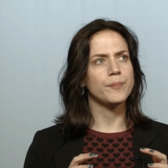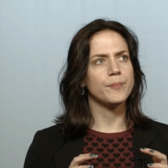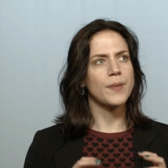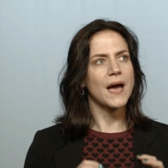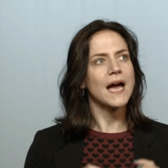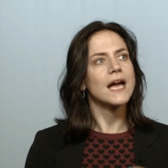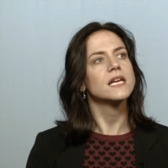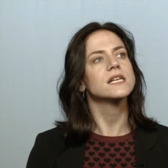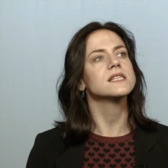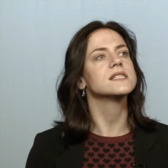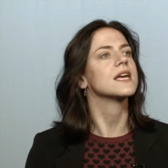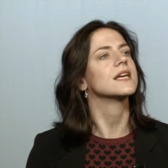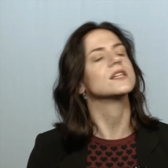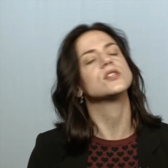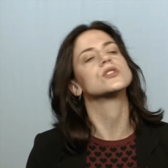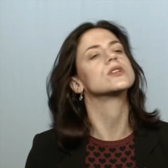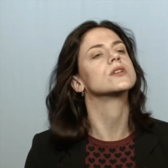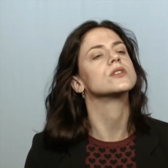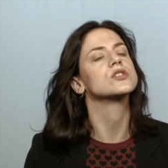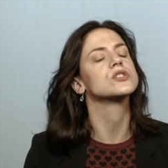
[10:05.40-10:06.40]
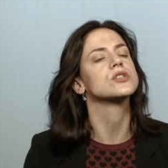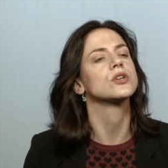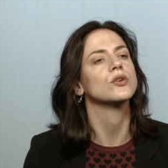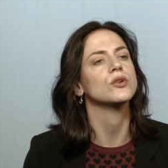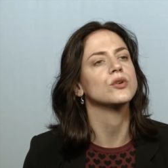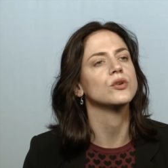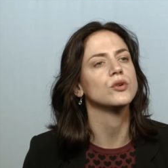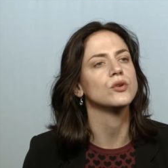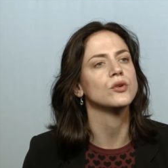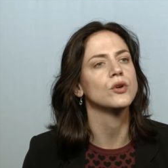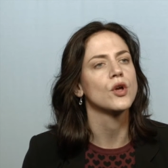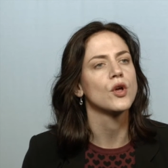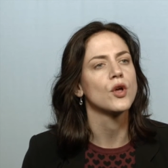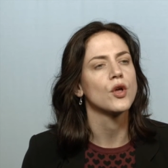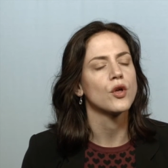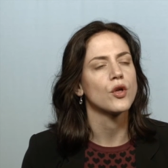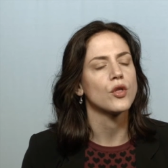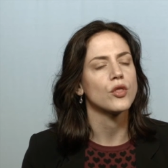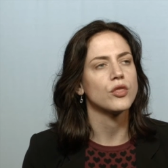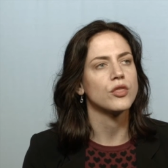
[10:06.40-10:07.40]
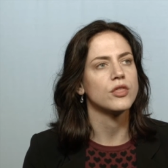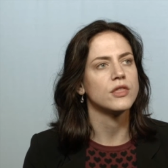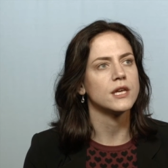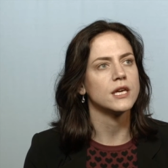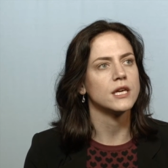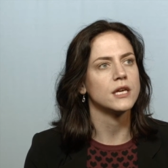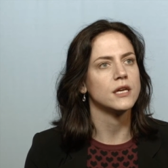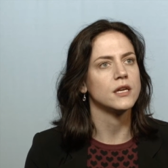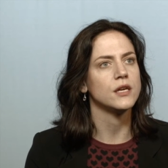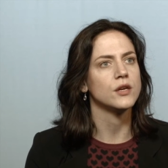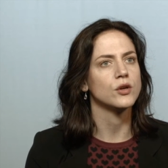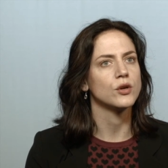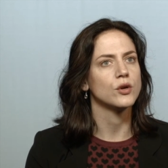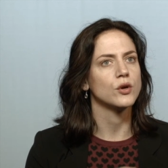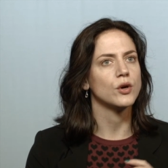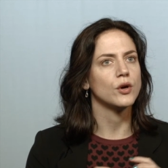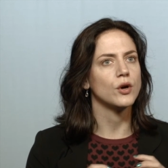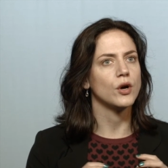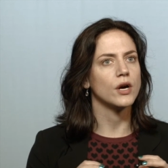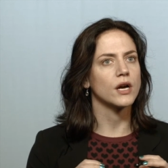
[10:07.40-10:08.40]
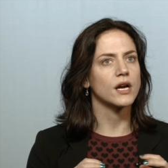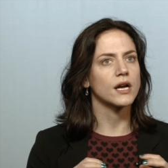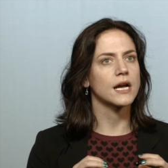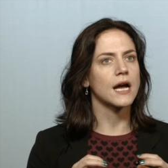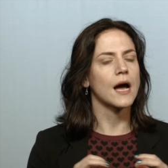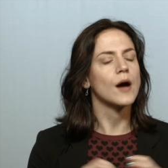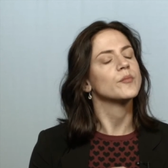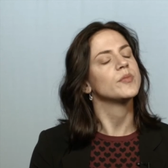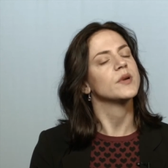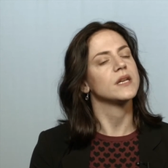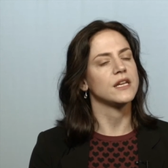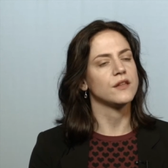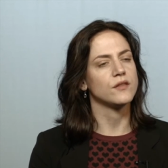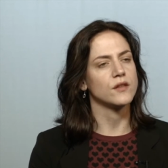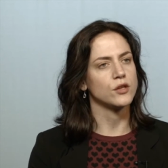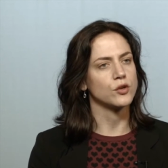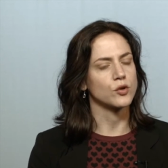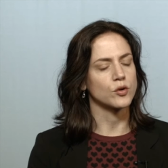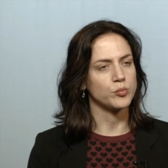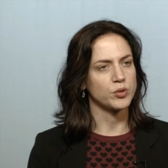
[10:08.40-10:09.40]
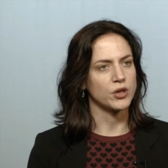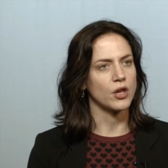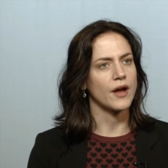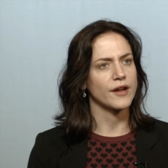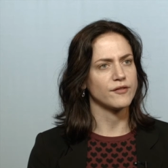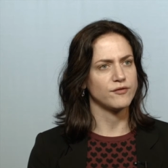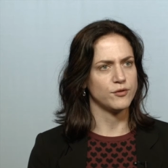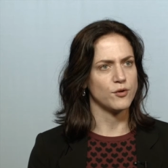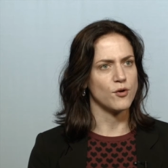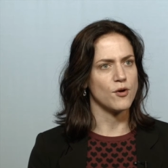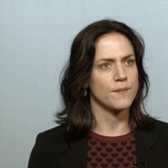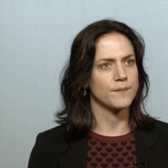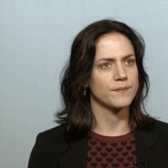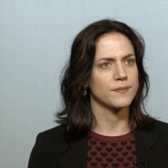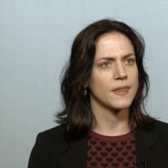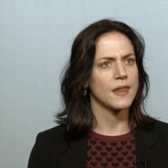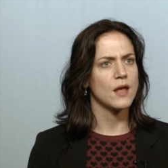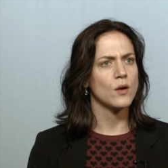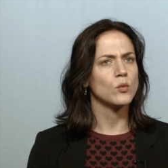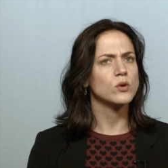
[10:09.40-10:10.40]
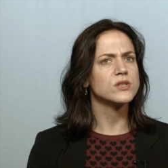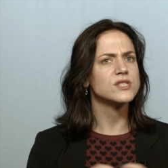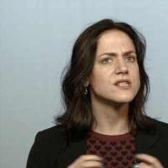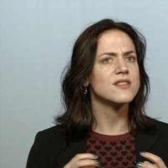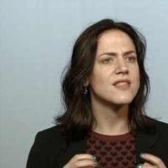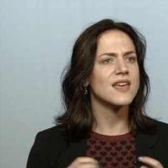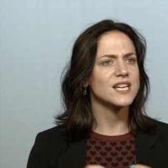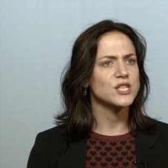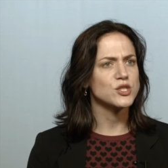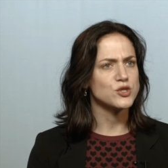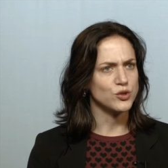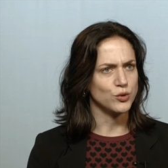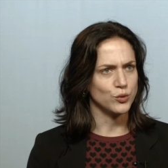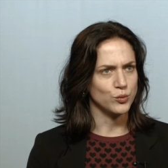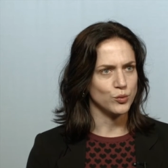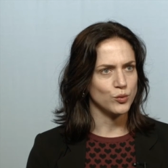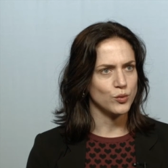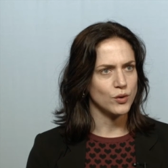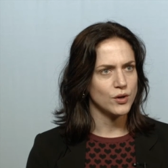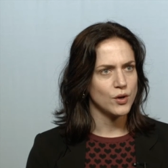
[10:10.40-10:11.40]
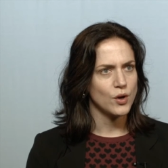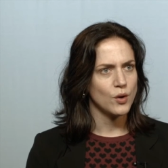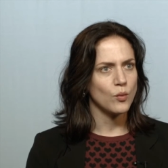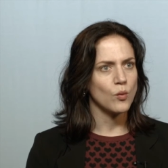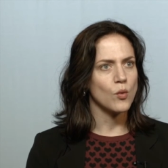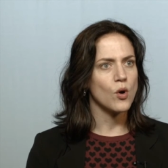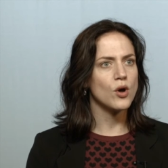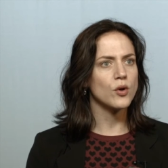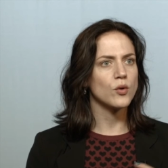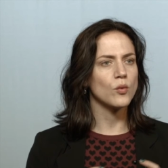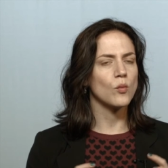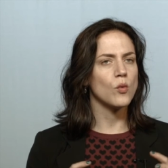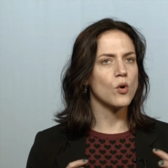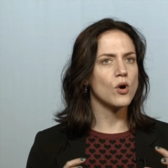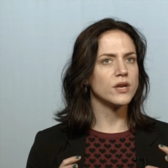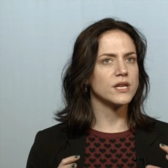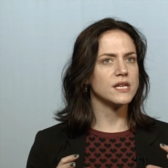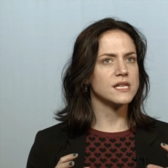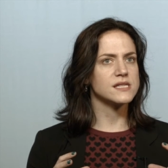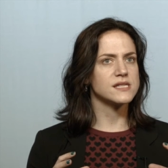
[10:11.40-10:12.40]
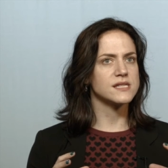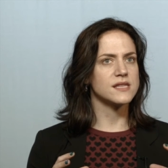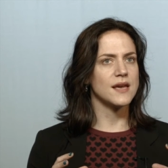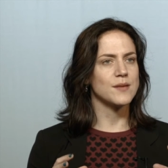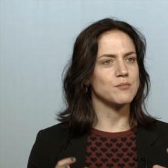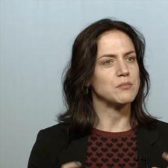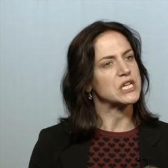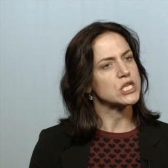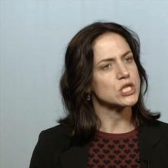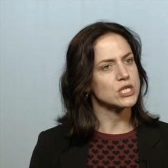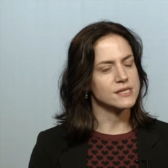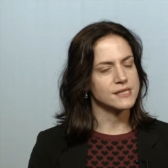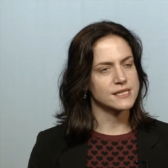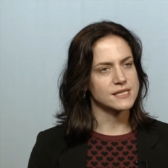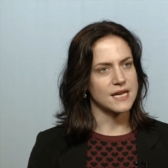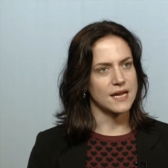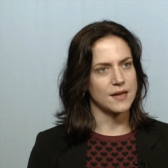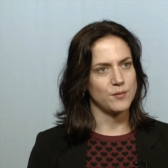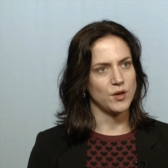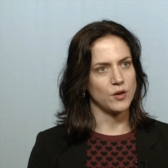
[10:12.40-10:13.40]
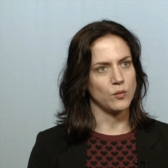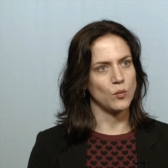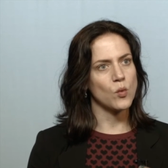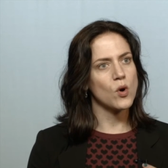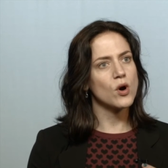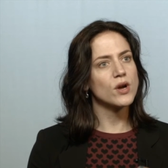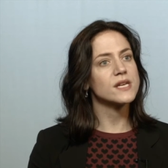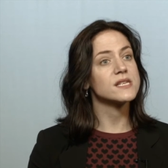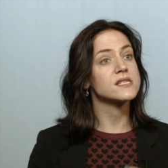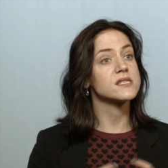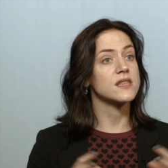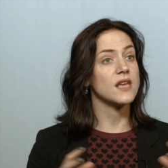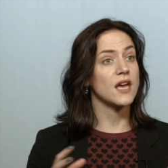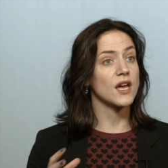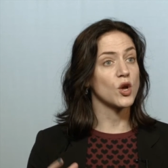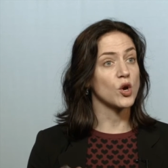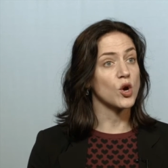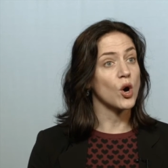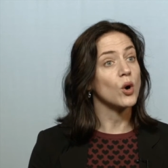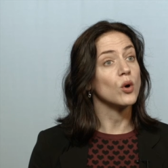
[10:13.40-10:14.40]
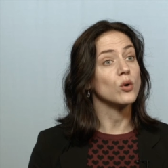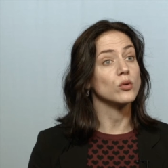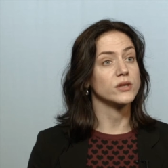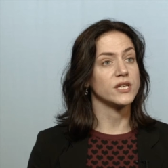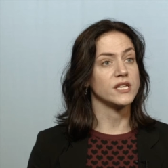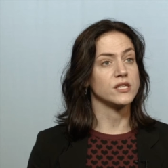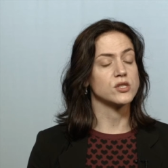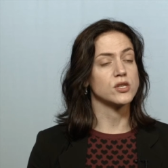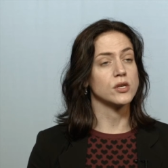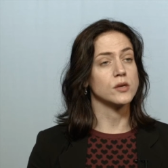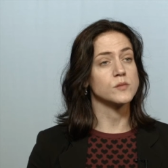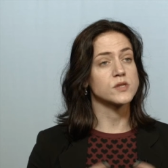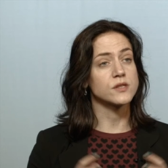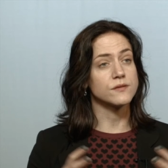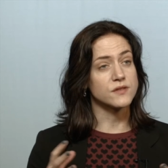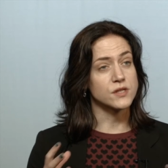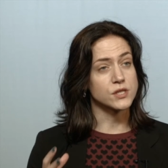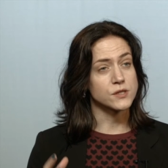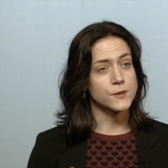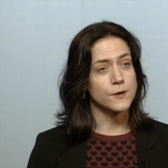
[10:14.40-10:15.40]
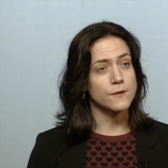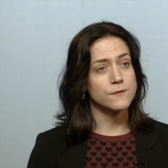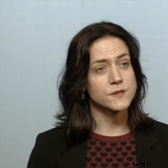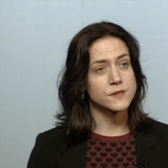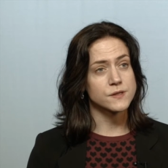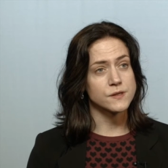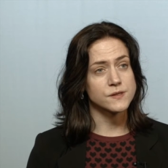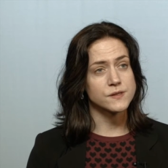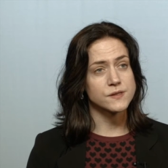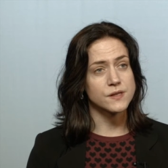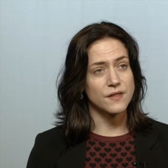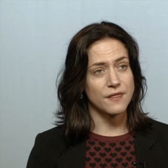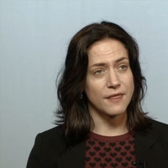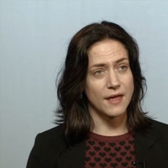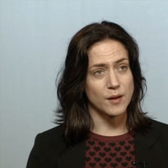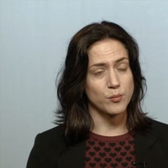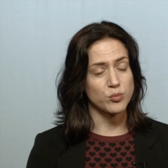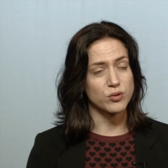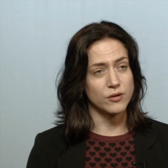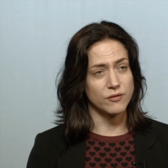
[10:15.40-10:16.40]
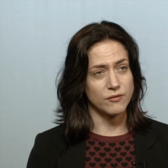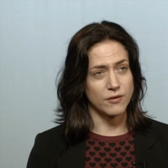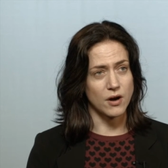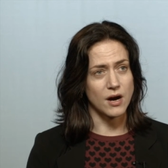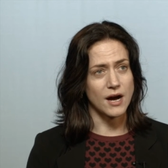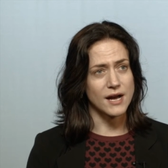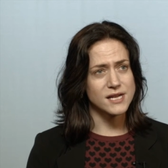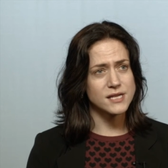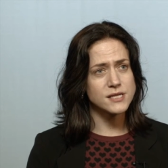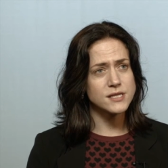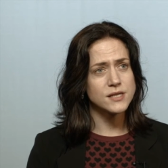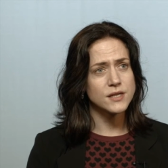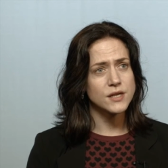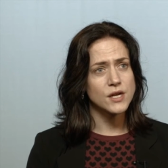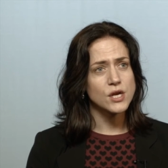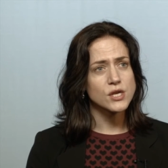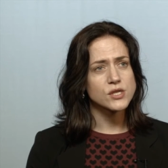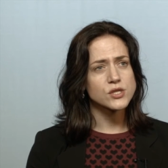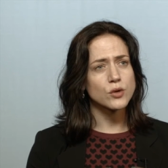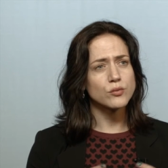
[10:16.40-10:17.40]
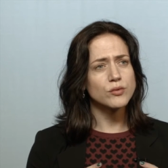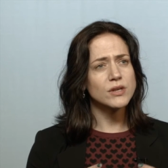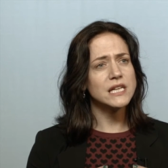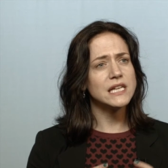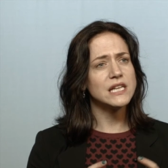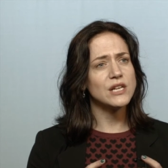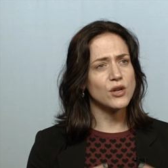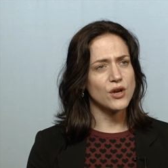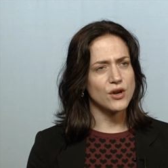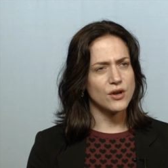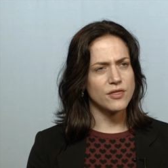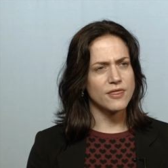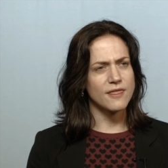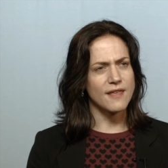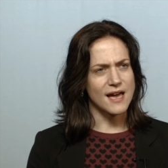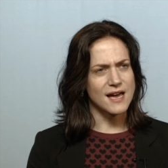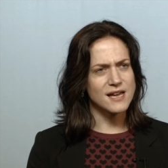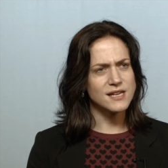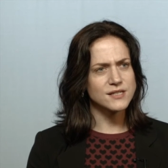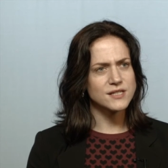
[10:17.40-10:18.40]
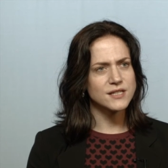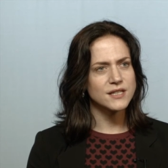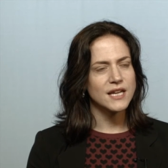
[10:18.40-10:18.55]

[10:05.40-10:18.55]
pay attention to the company that you're applying for. What do they do? What, what is their mission statement? What is their goal in terms of the services that they provide? So really learn that